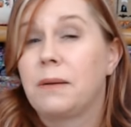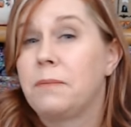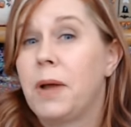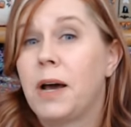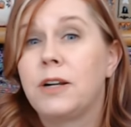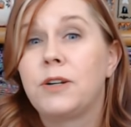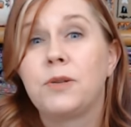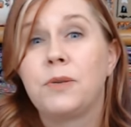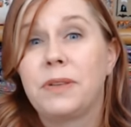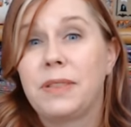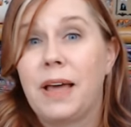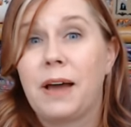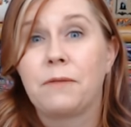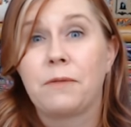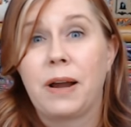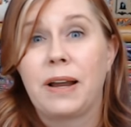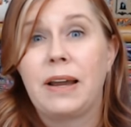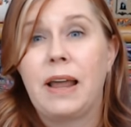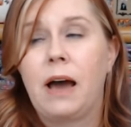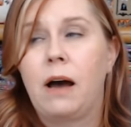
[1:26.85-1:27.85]
I'm not doing that
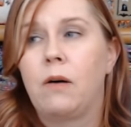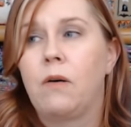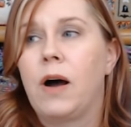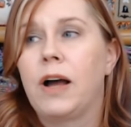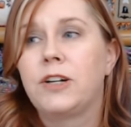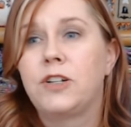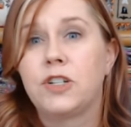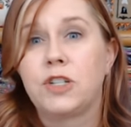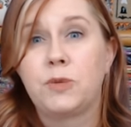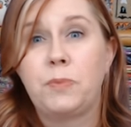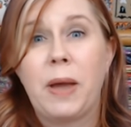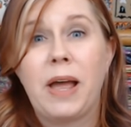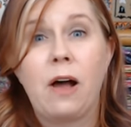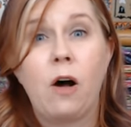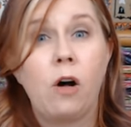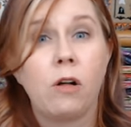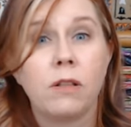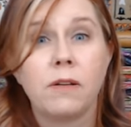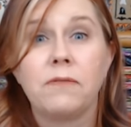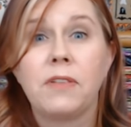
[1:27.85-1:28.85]
right now. I just spent
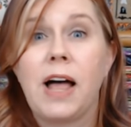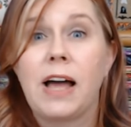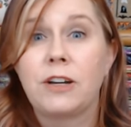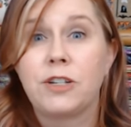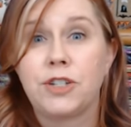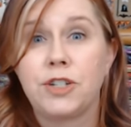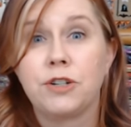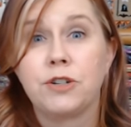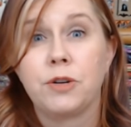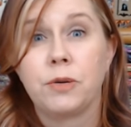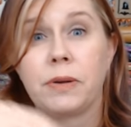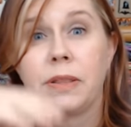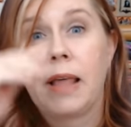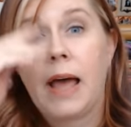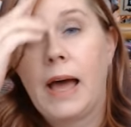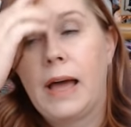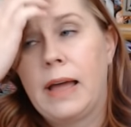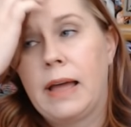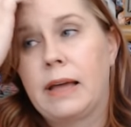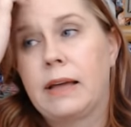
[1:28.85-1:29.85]
all of last year doing
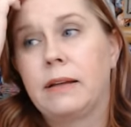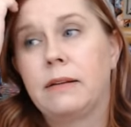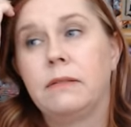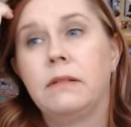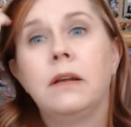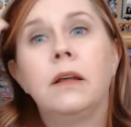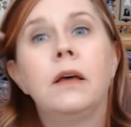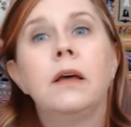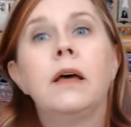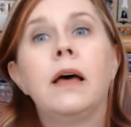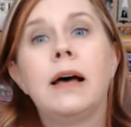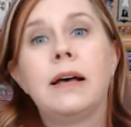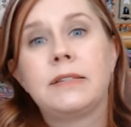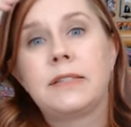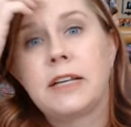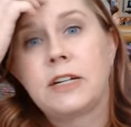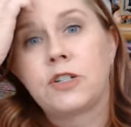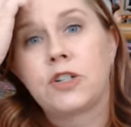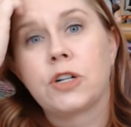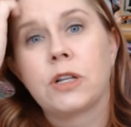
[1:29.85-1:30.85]
that, and
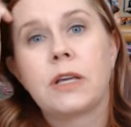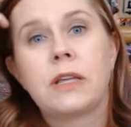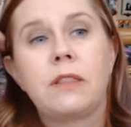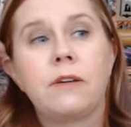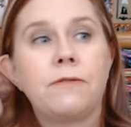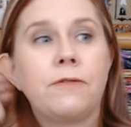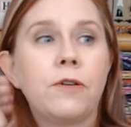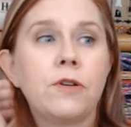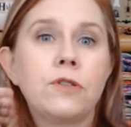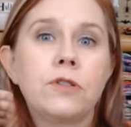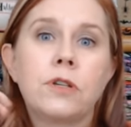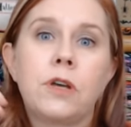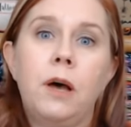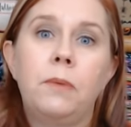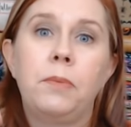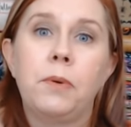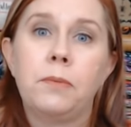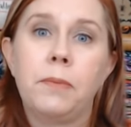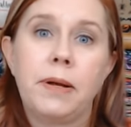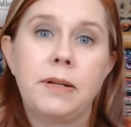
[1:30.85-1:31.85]
essentially the first
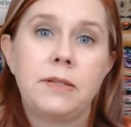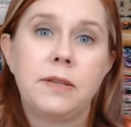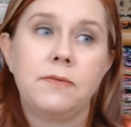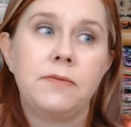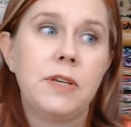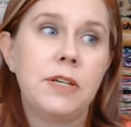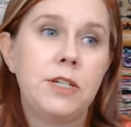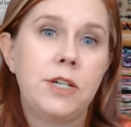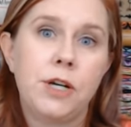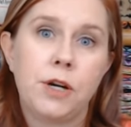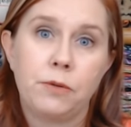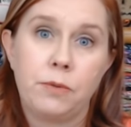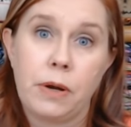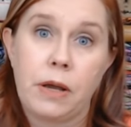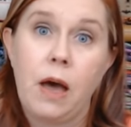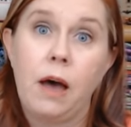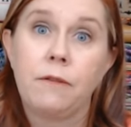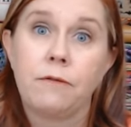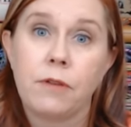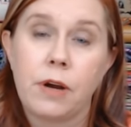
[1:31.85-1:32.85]
couple months of this year
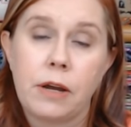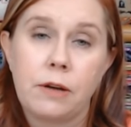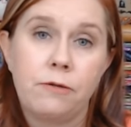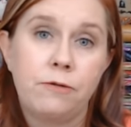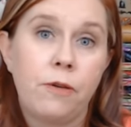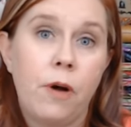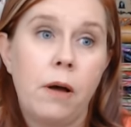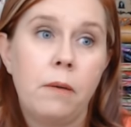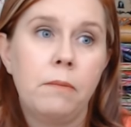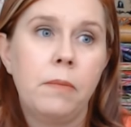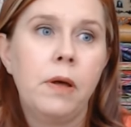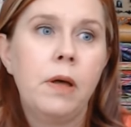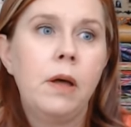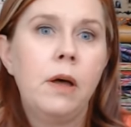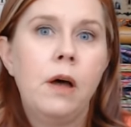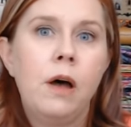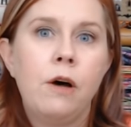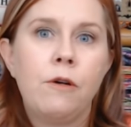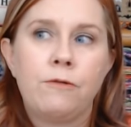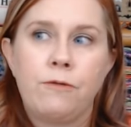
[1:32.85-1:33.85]
recovering from
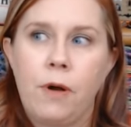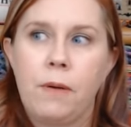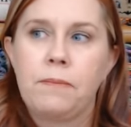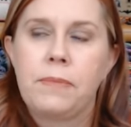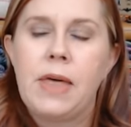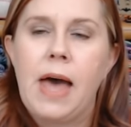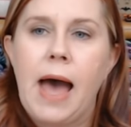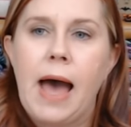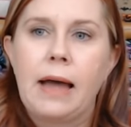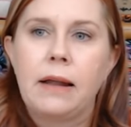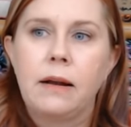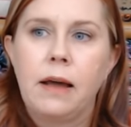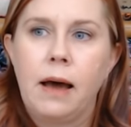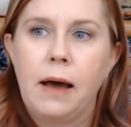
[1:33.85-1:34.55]
from that.